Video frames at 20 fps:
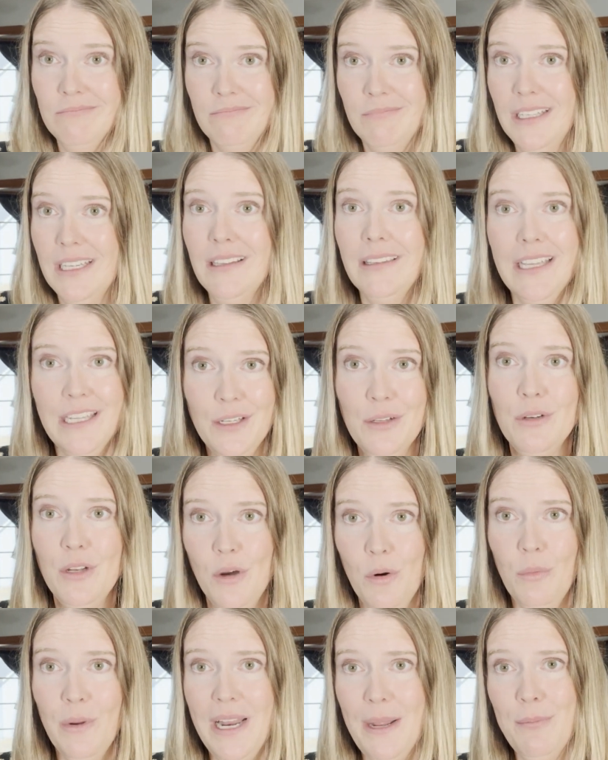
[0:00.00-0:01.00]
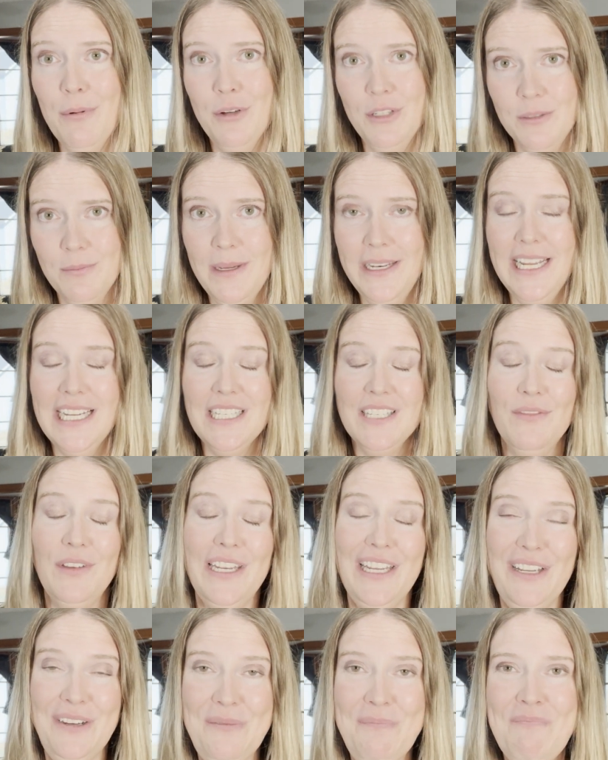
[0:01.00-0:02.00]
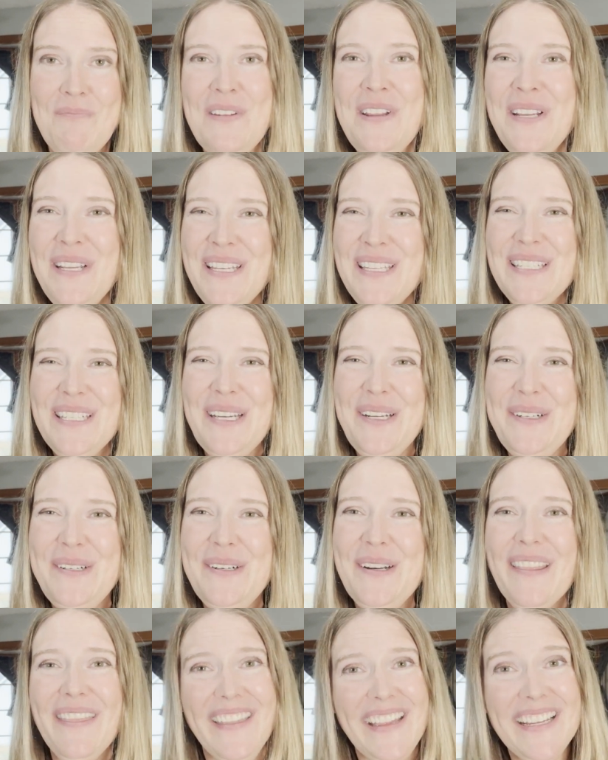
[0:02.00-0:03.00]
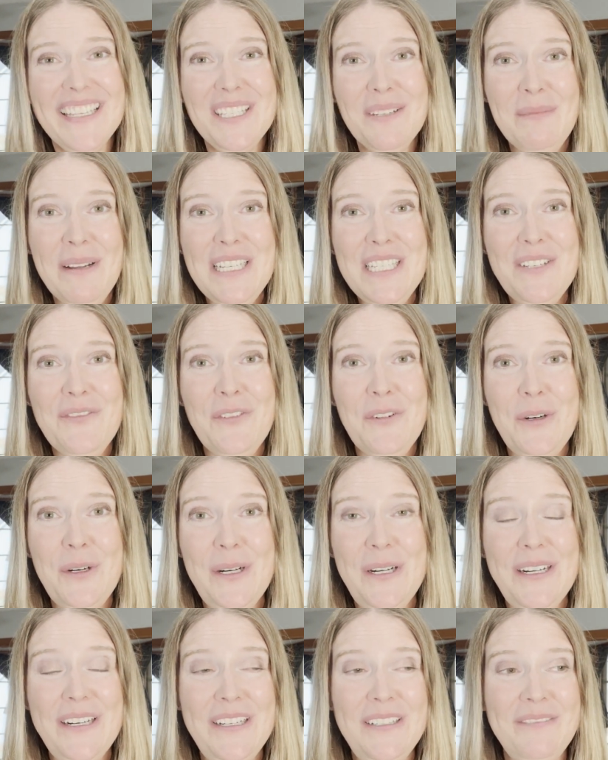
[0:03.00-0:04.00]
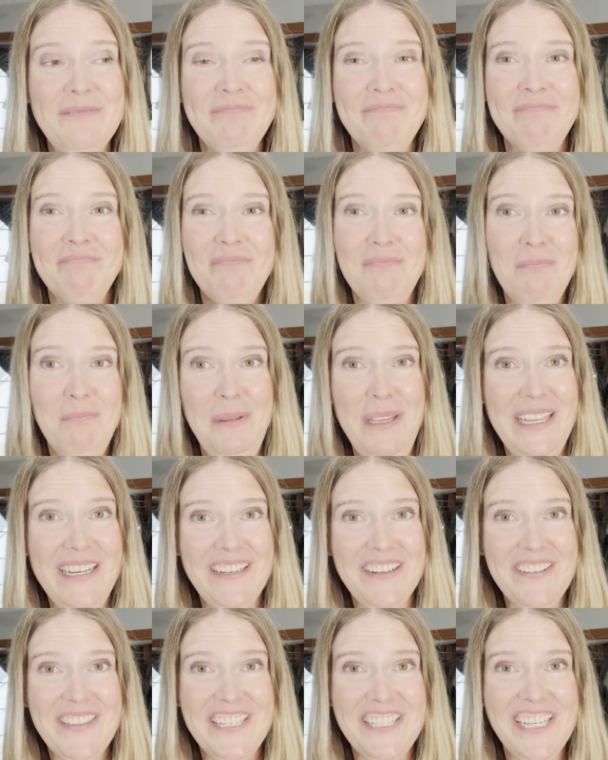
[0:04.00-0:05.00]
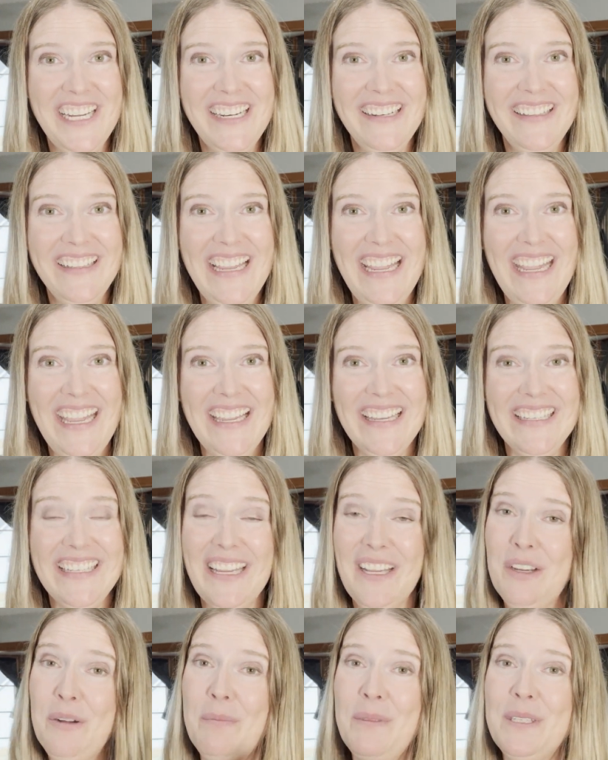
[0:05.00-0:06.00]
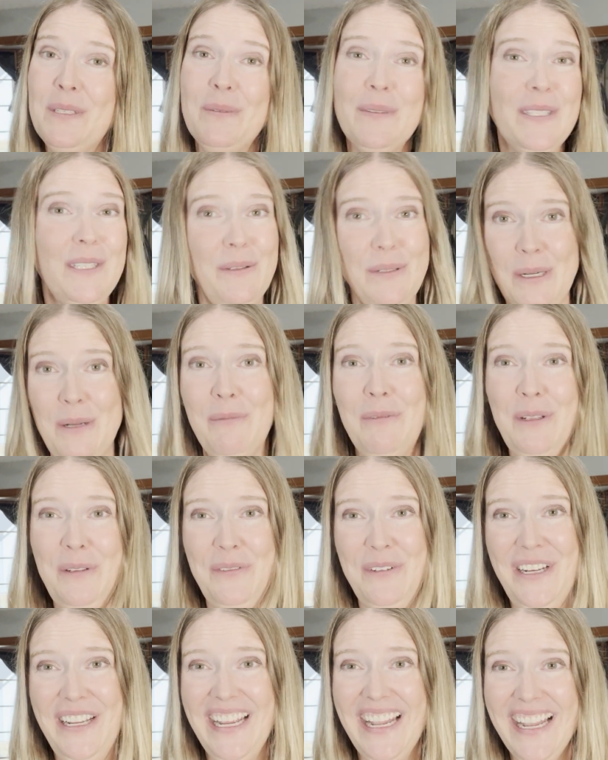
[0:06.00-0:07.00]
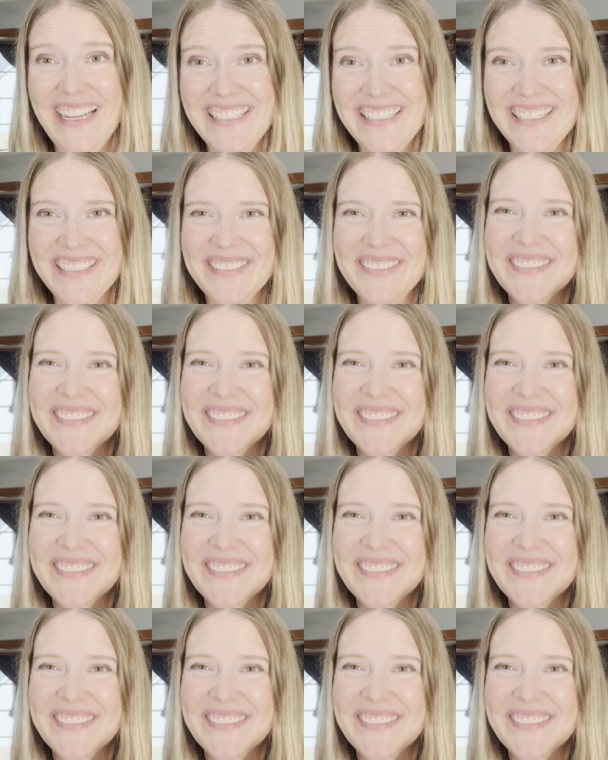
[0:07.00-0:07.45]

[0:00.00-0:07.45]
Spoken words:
let you know when I post my next video. So thanks so much for being here at the channel, and I hope this was so helpful for you guys.